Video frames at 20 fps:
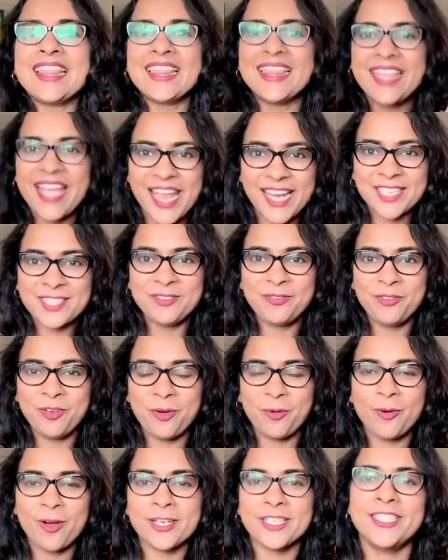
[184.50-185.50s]
Thanks
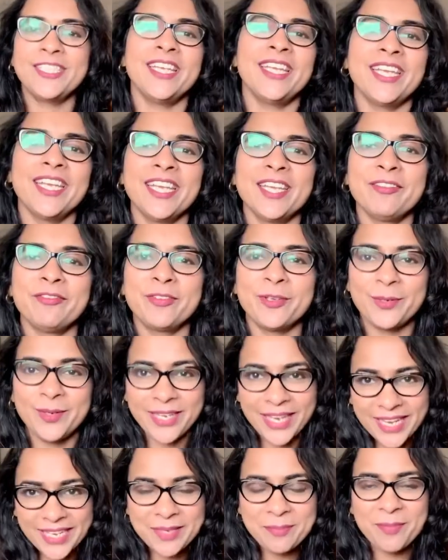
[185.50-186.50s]
for watching. If you
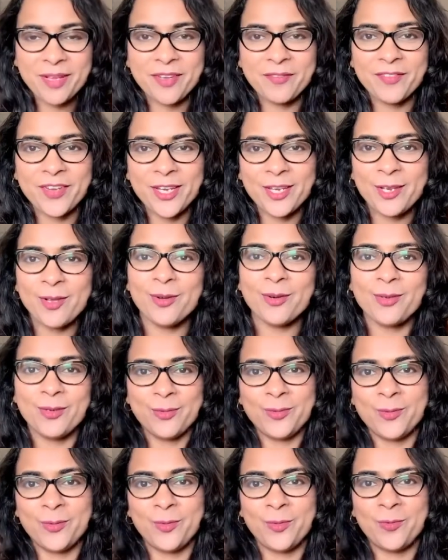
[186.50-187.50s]
liked my video, do
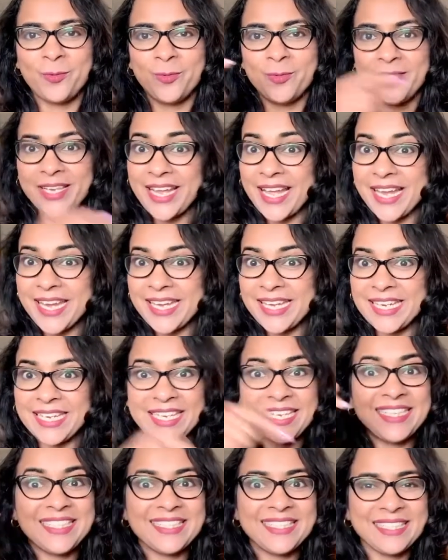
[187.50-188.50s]
like
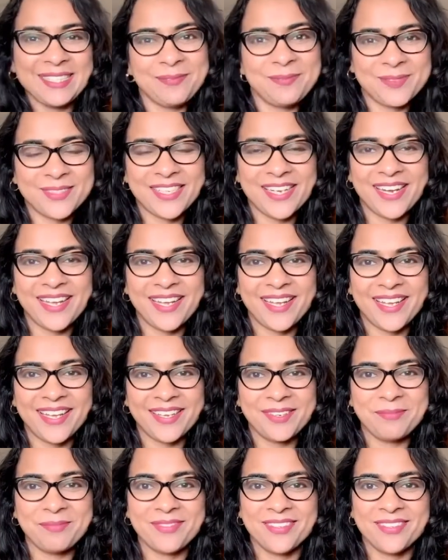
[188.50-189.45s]
and subscribe.